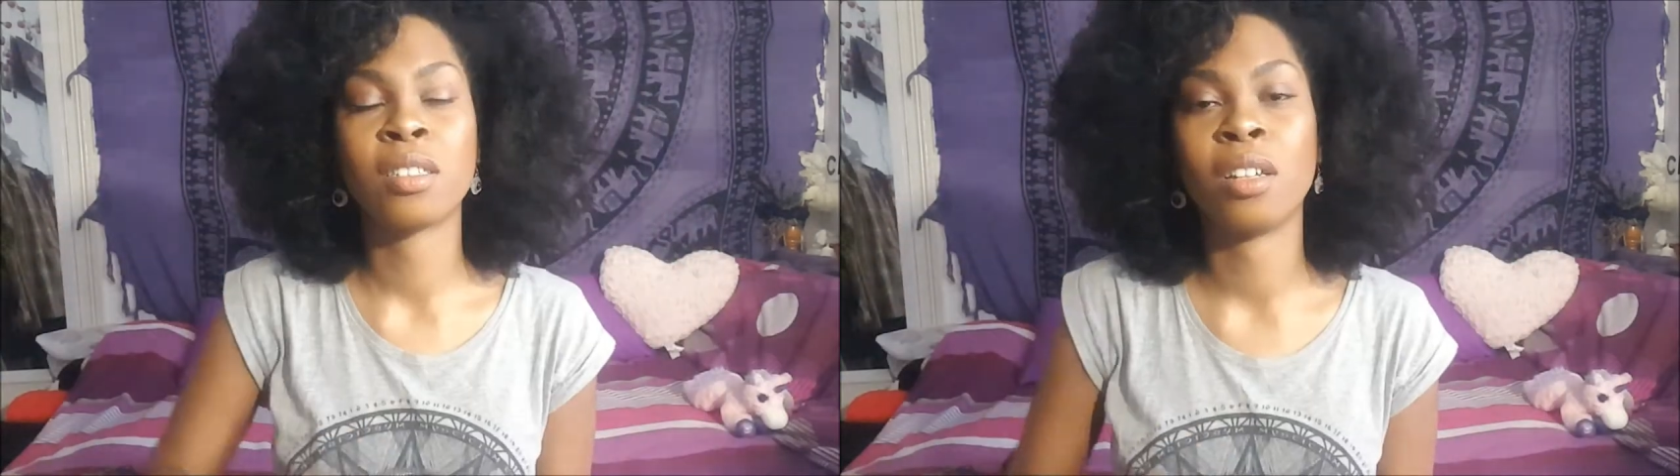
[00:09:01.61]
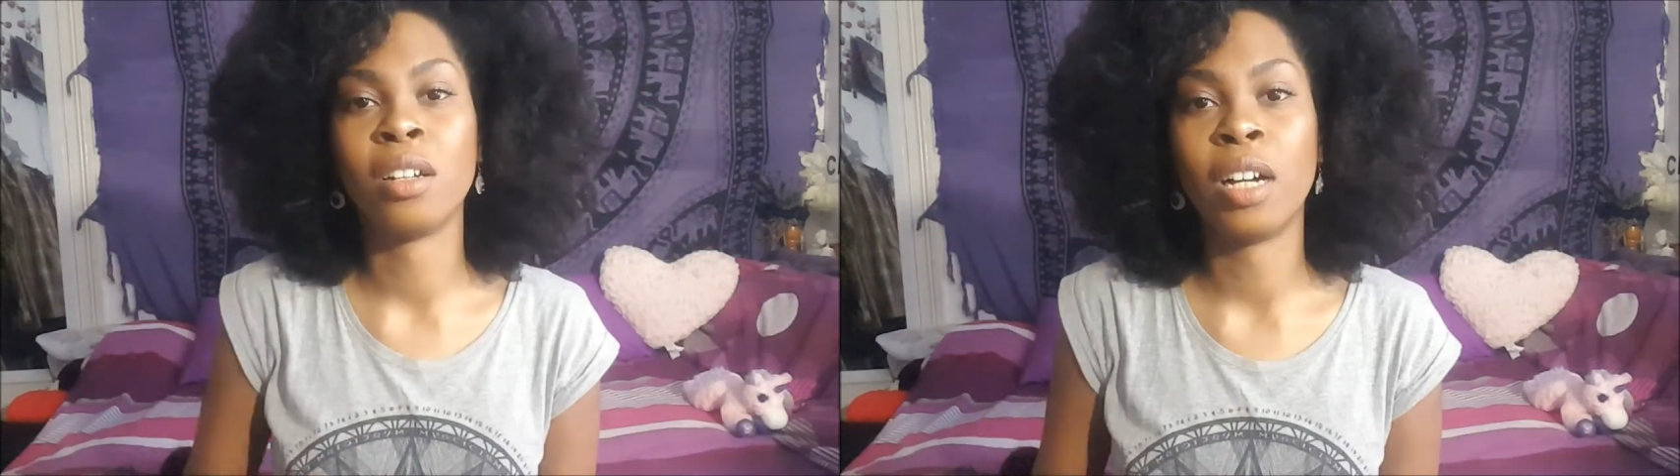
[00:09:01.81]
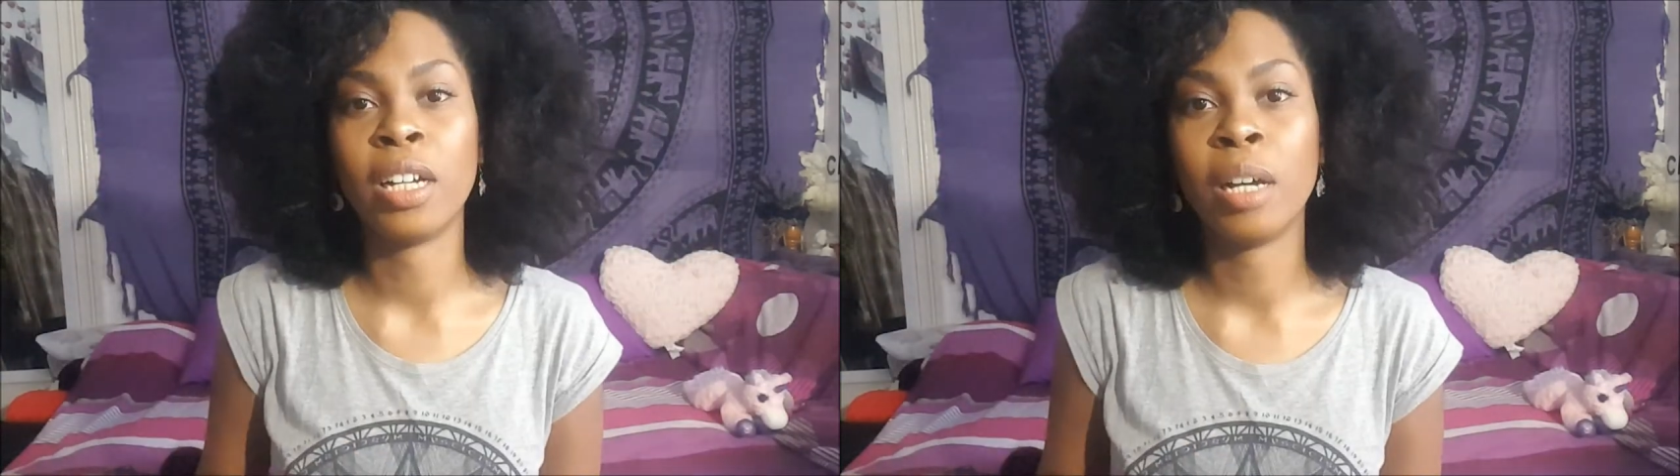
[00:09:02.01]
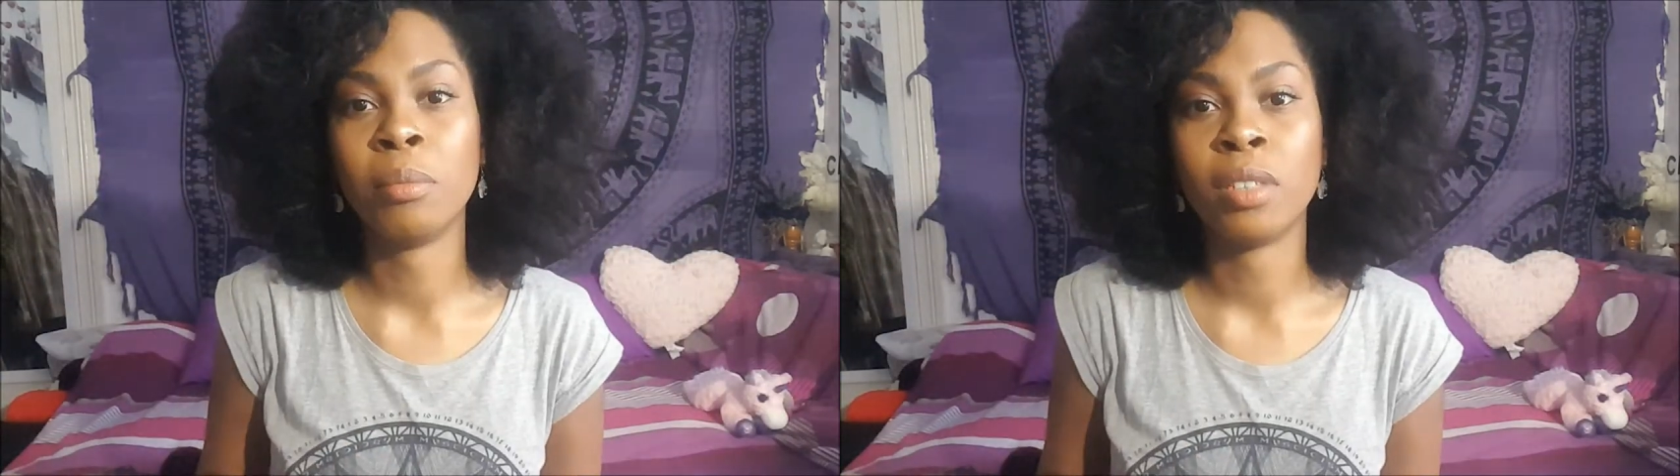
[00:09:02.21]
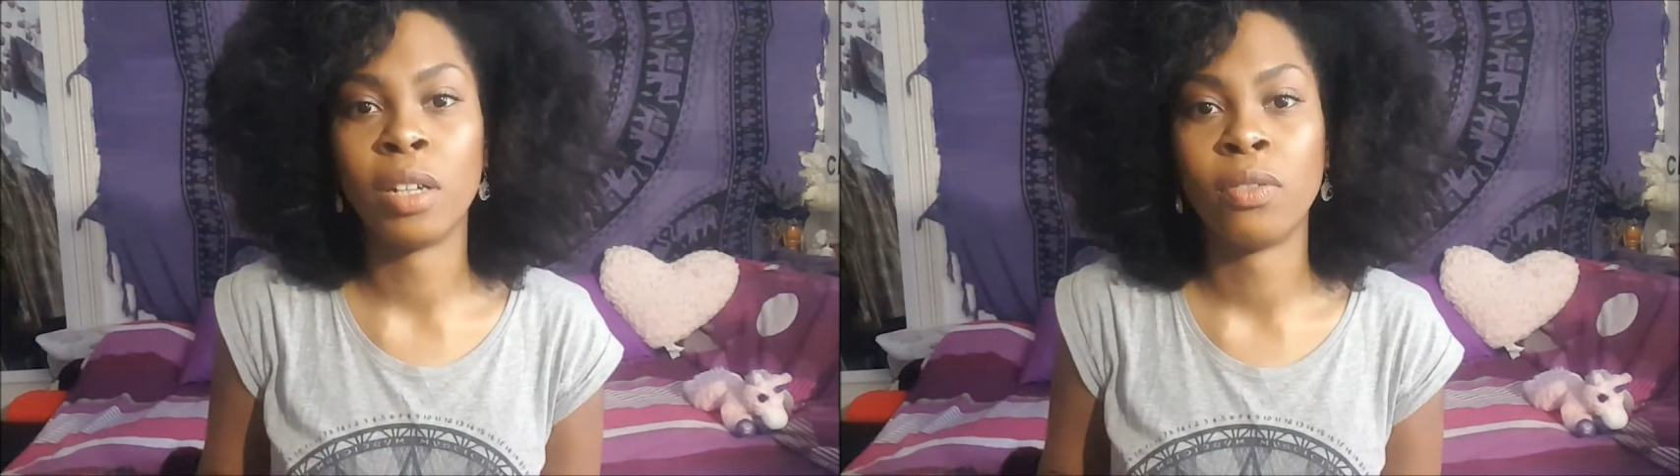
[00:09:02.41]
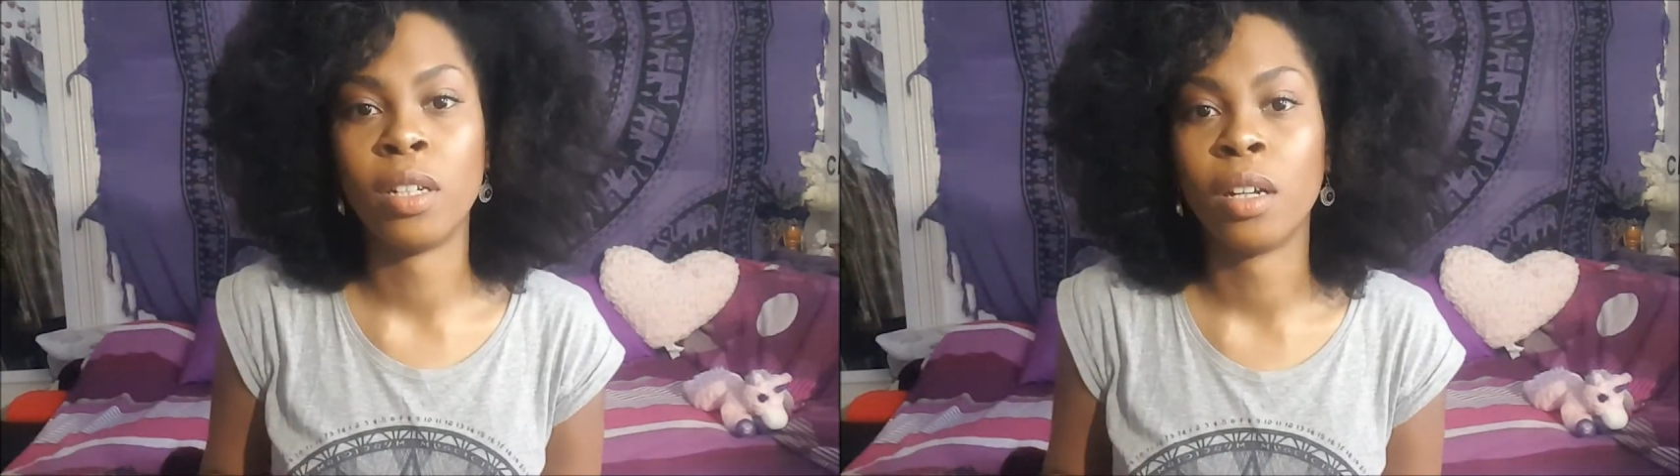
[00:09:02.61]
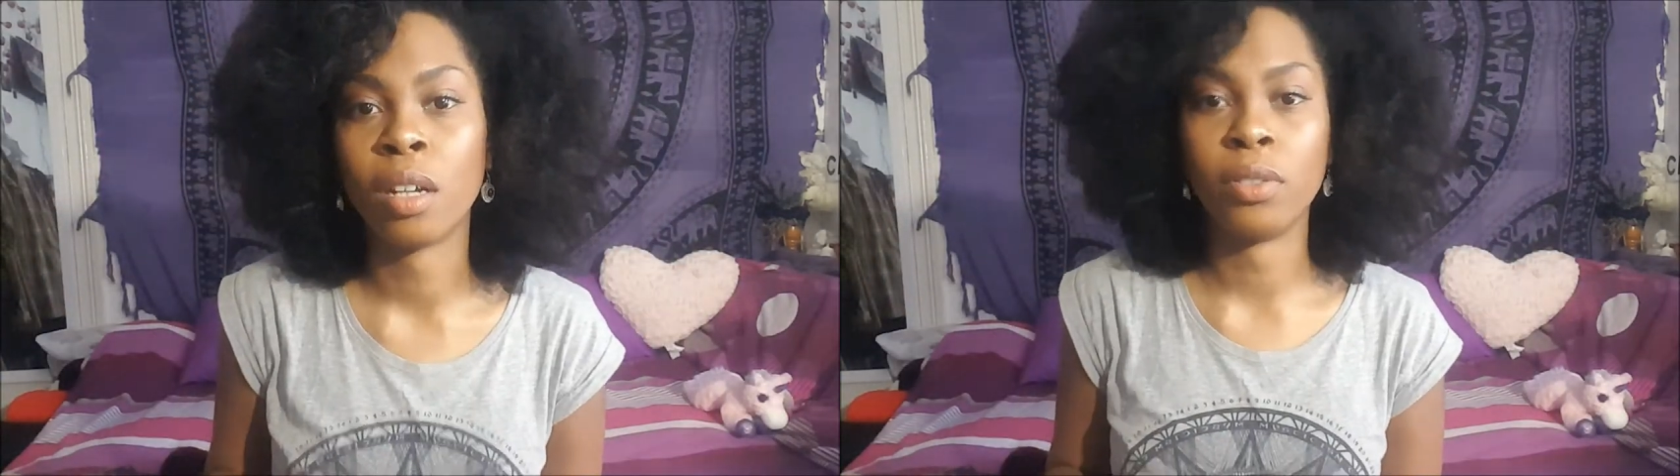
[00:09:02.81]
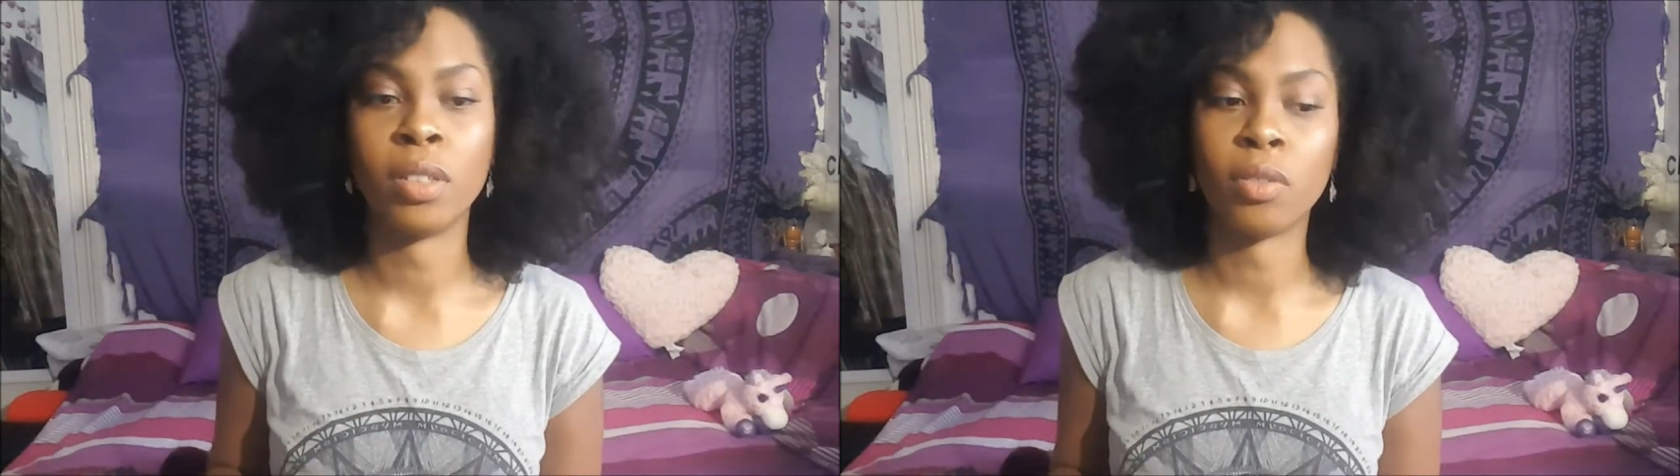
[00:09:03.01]
so I am definitely
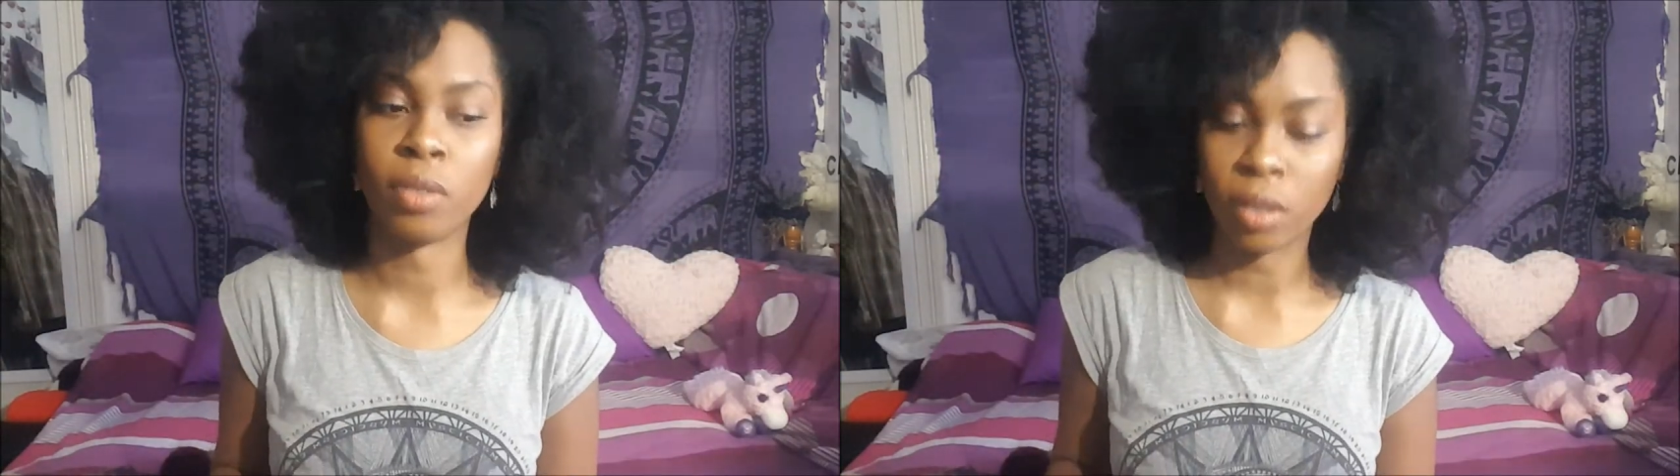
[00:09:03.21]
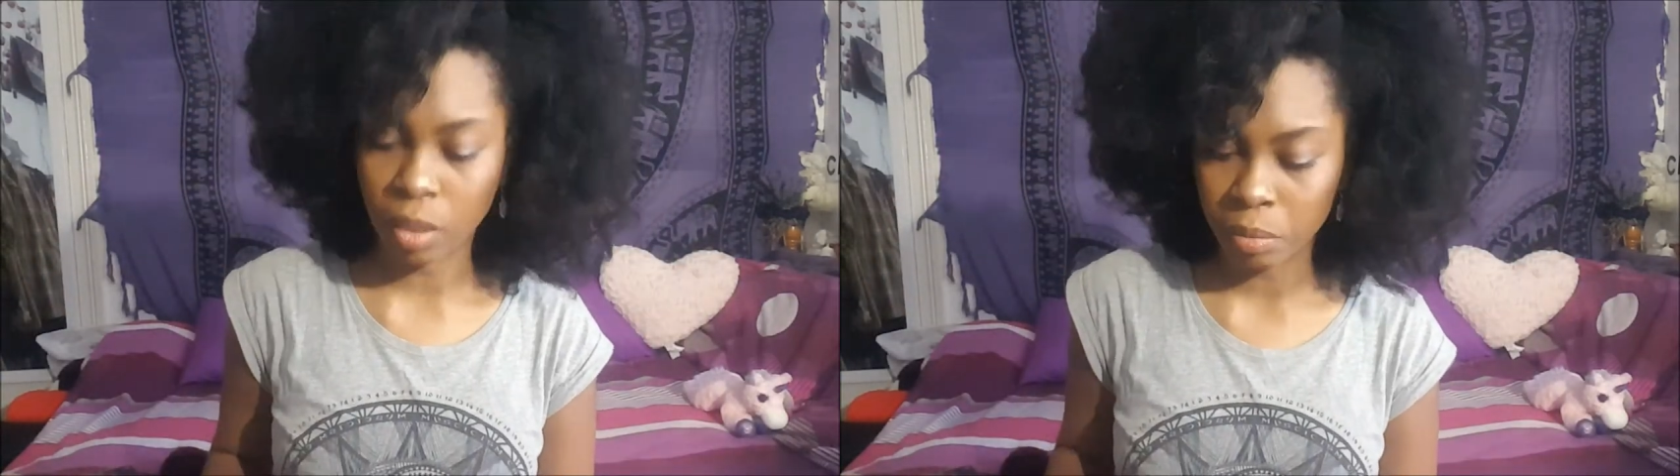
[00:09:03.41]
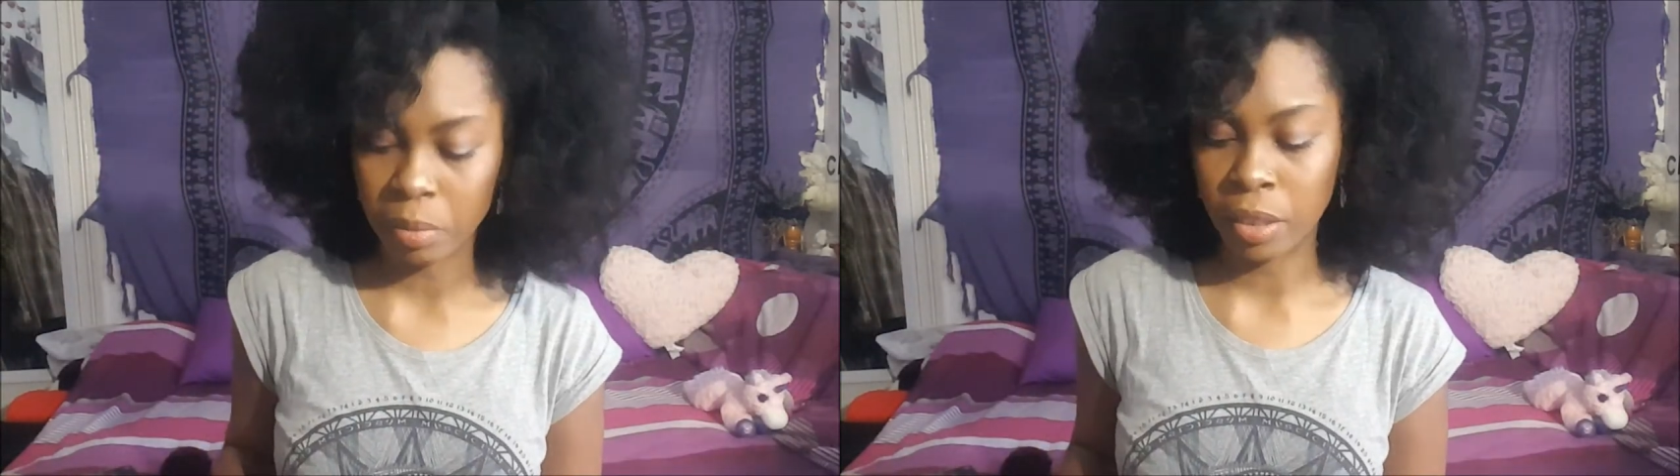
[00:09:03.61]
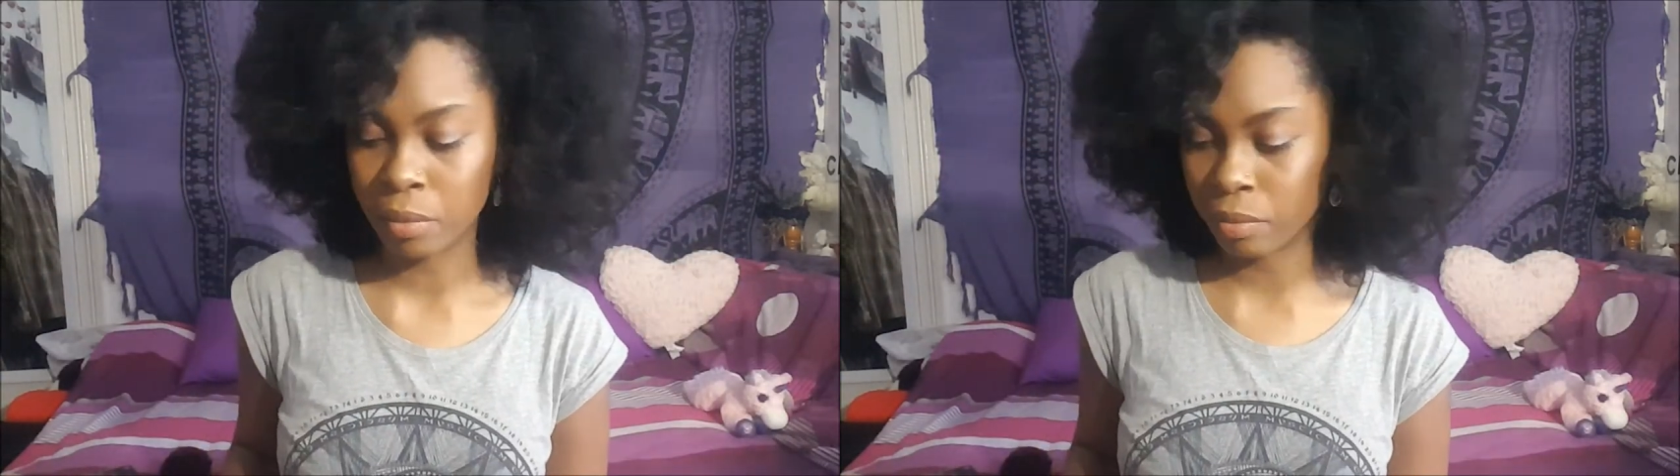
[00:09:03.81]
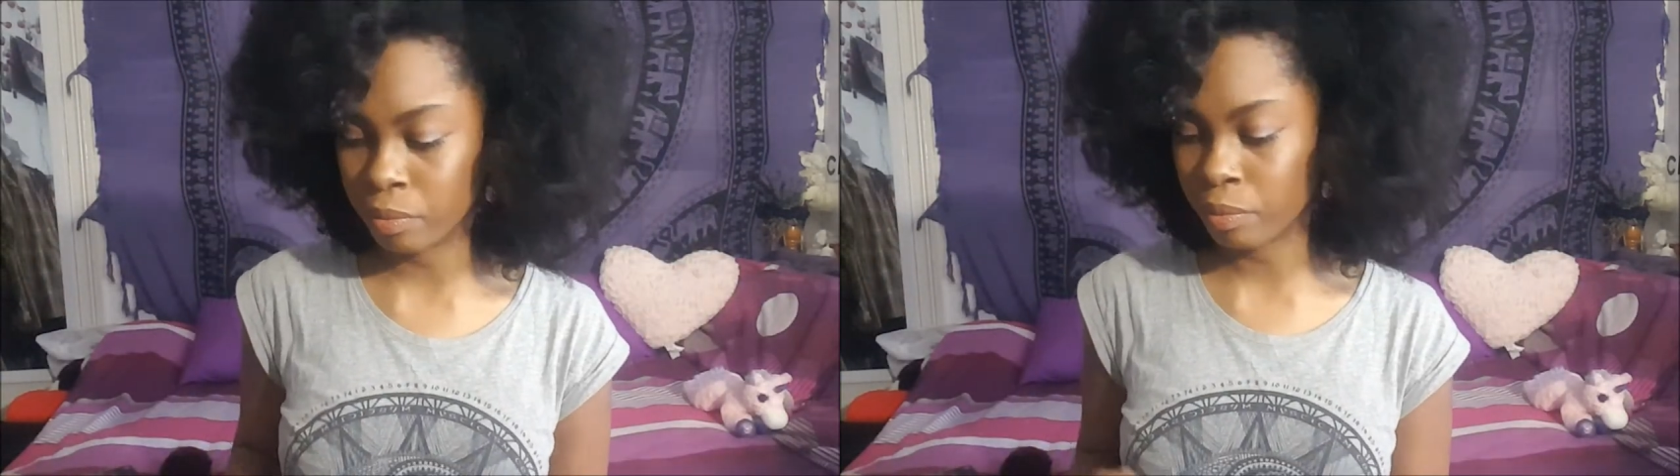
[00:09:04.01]
like over six foot in them but